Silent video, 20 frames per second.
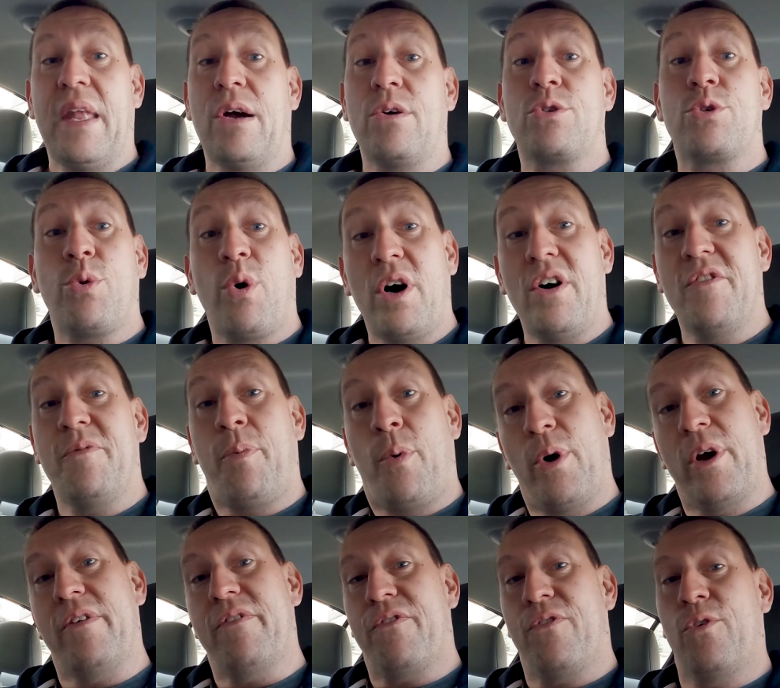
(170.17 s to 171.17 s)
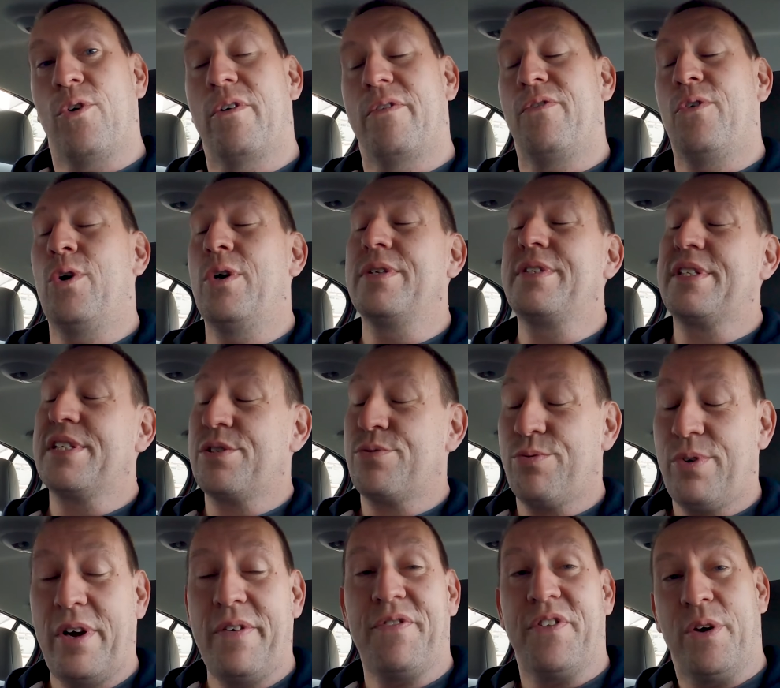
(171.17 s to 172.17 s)
Now 12.4 volts is
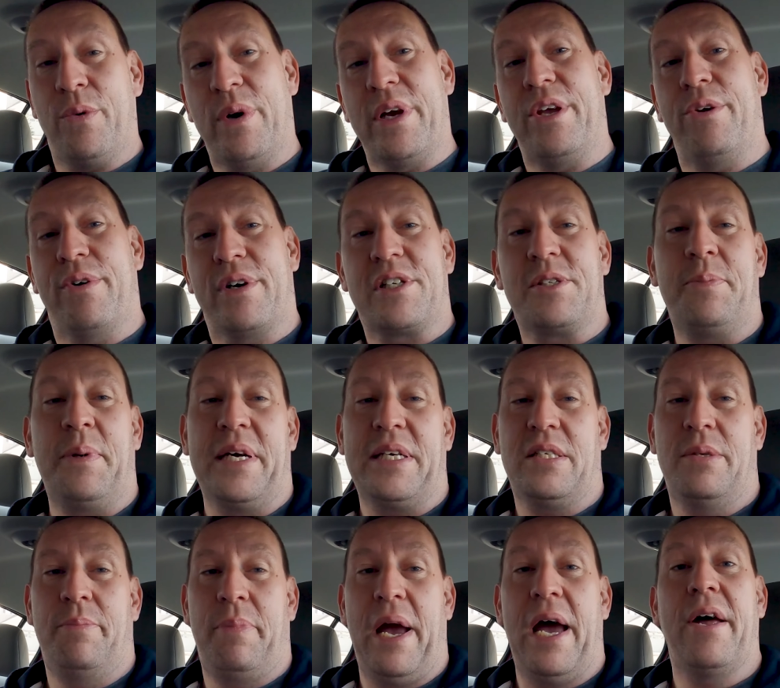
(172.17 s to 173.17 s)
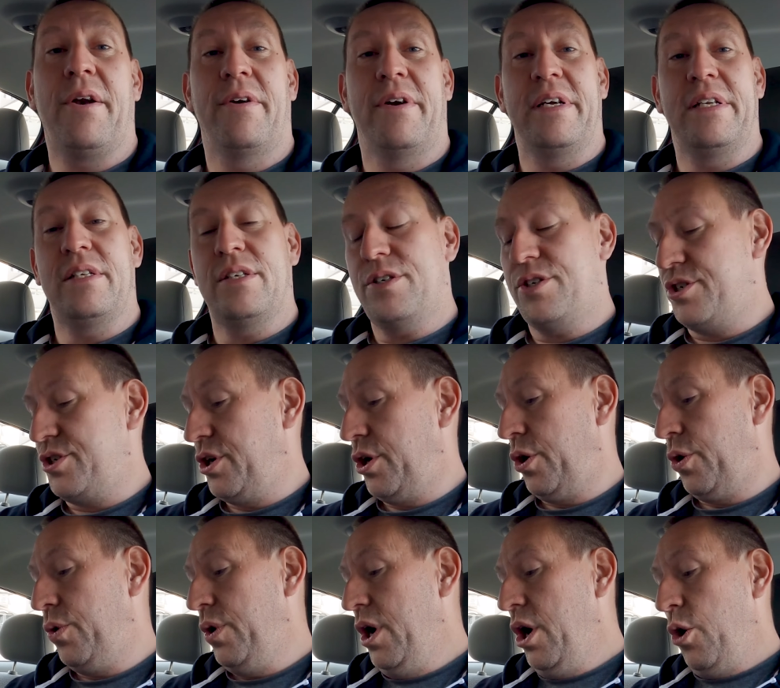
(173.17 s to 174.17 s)
roughly what you expect a battery to
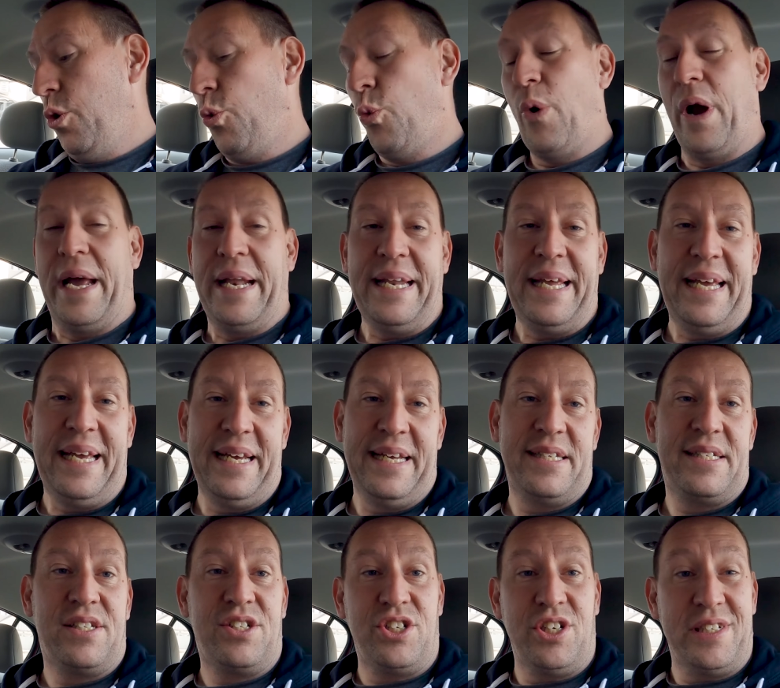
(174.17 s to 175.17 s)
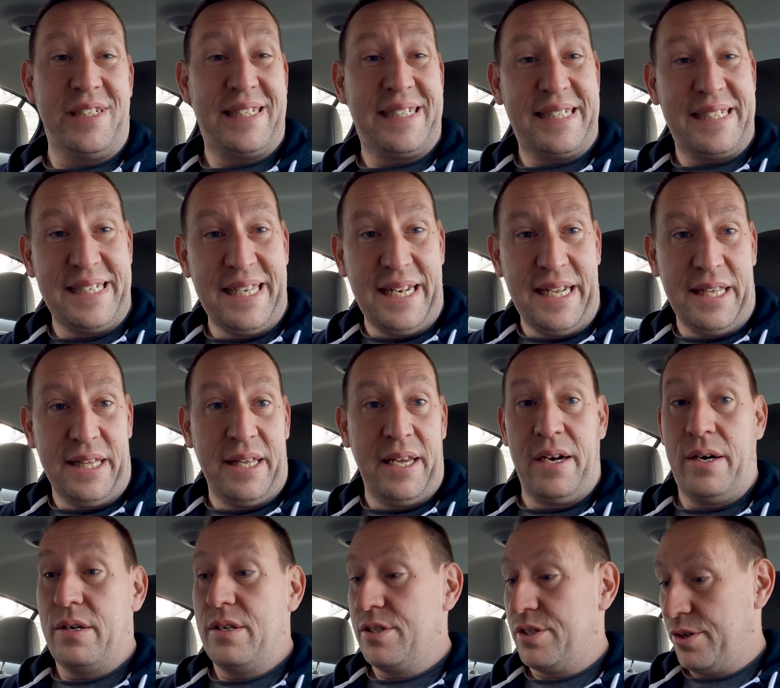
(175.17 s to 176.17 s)
show when it's just sitting
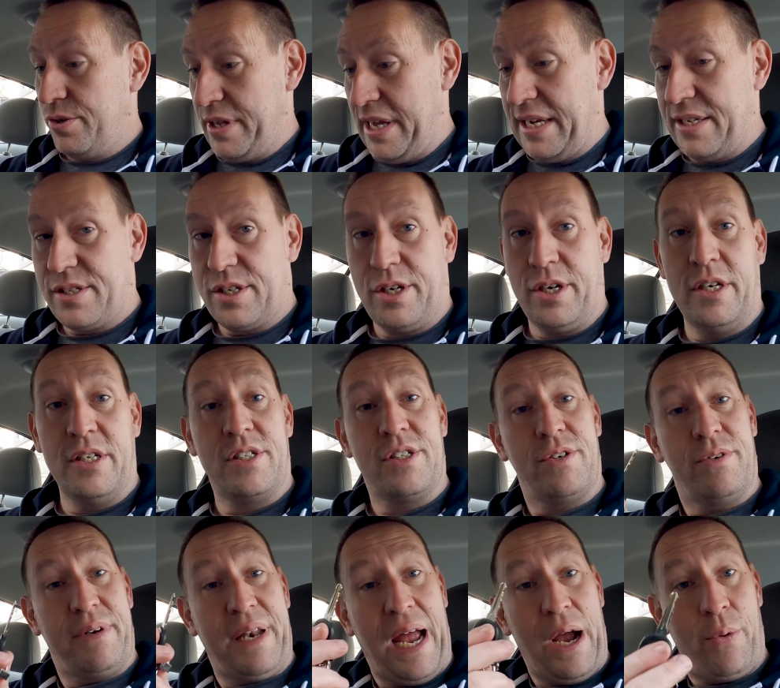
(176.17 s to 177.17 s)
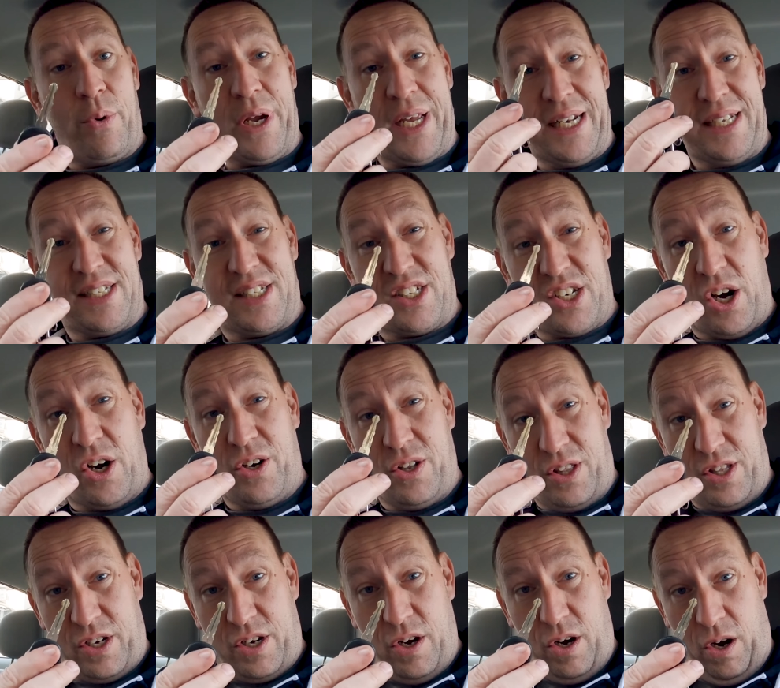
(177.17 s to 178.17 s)
there. So that's good. So now we're gonna
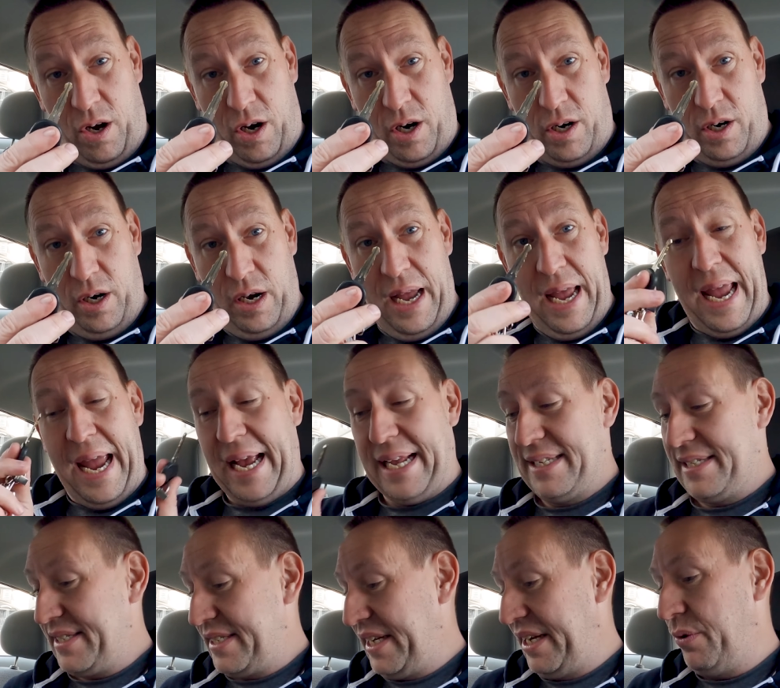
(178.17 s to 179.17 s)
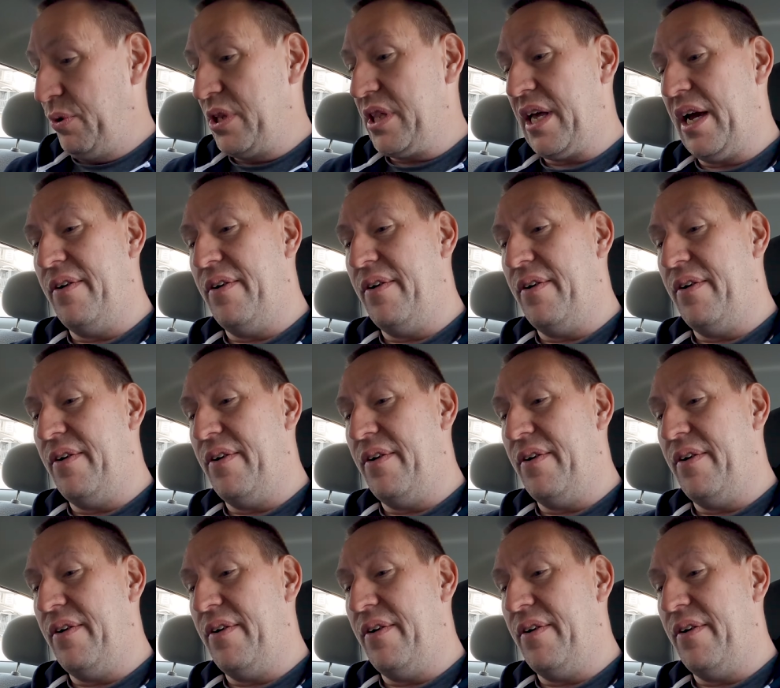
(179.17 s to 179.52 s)
start the car and see what